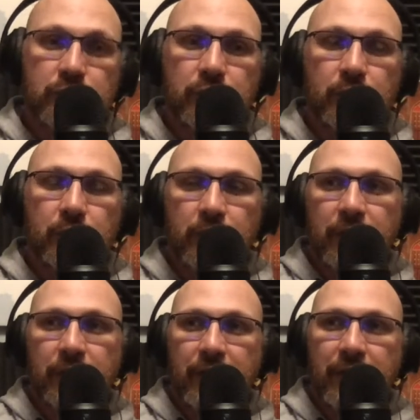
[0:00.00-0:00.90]
So we'd
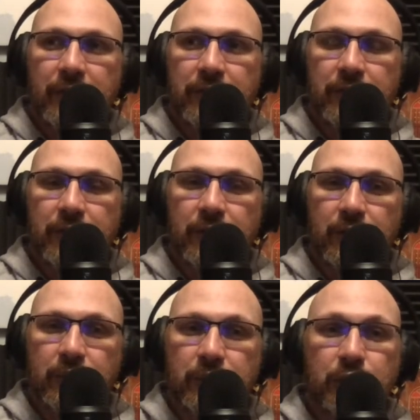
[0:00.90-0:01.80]
either have
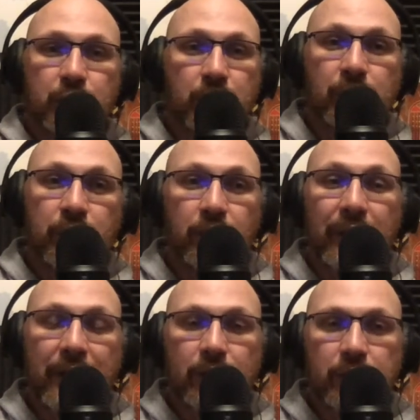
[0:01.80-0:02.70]
2 or 3
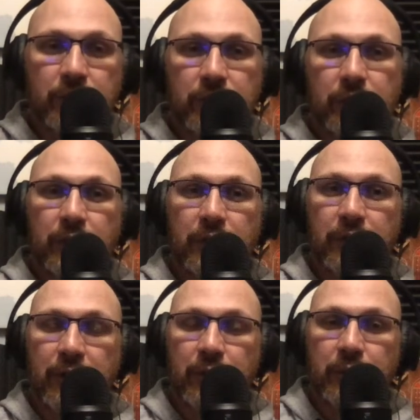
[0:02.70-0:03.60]
rounds where
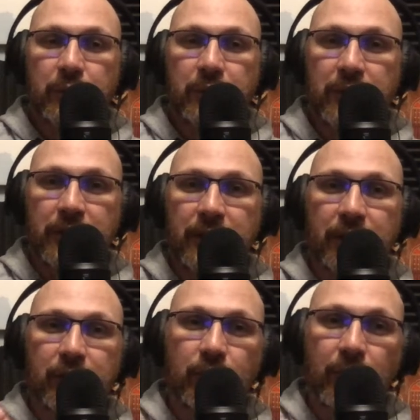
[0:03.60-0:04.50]
they would be
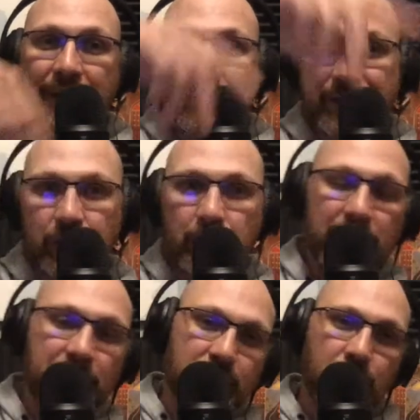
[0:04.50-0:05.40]
either riding their
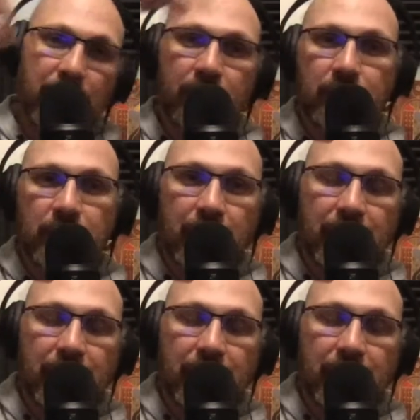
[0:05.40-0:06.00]
bikes around.